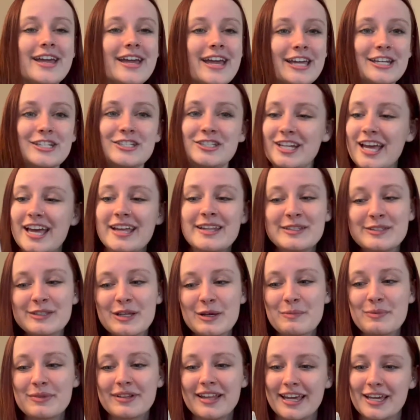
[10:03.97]
and she ends
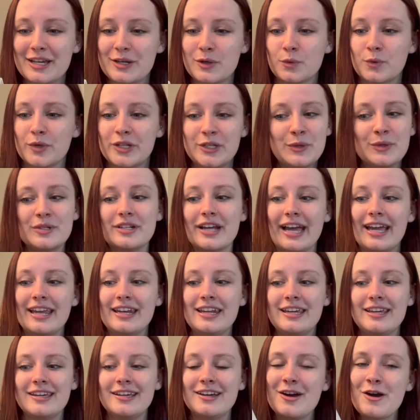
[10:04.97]
up like
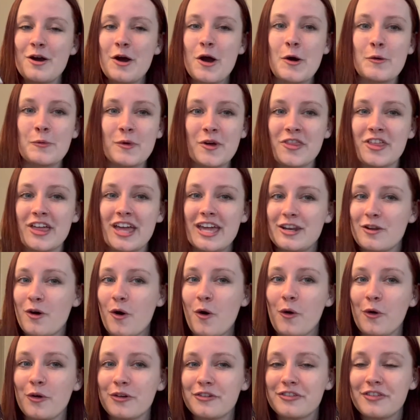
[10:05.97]
reuniting with an
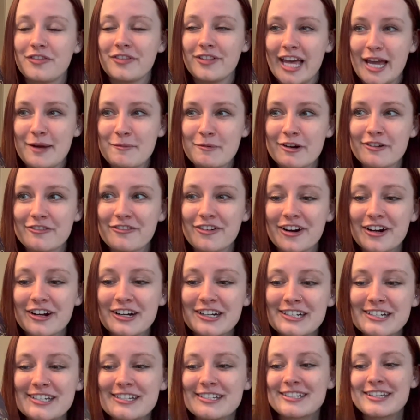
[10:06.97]
old flame of
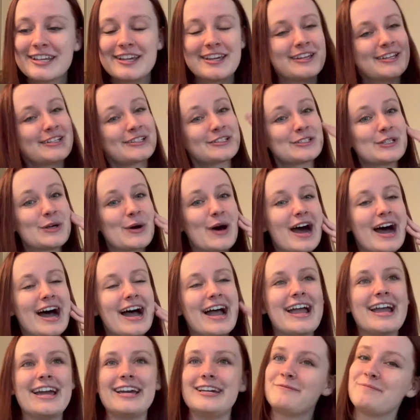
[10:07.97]
hers. So I
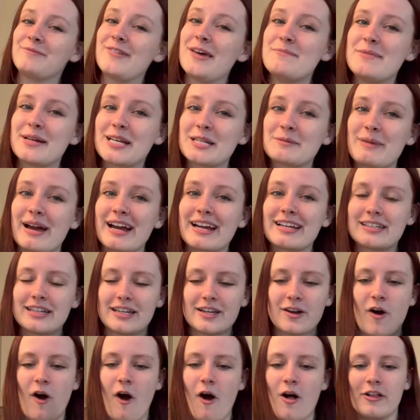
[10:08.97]
am
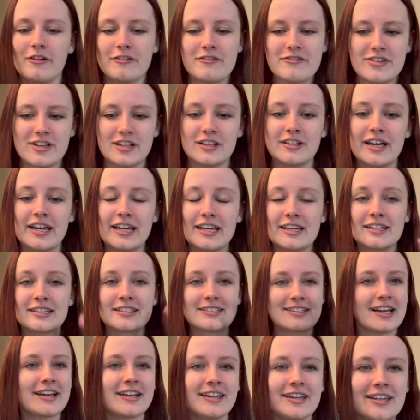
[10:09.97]
expecting all of the like
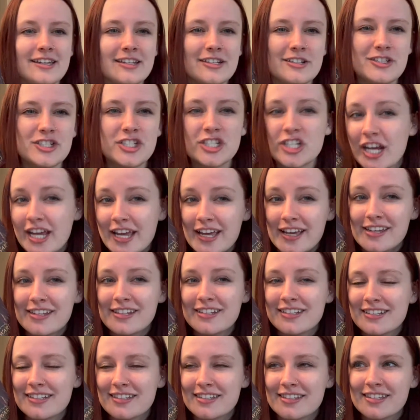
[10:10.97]
second
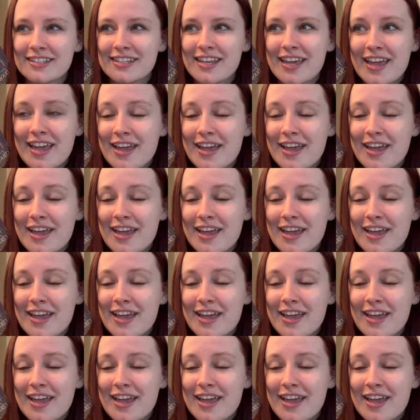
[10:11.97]
chance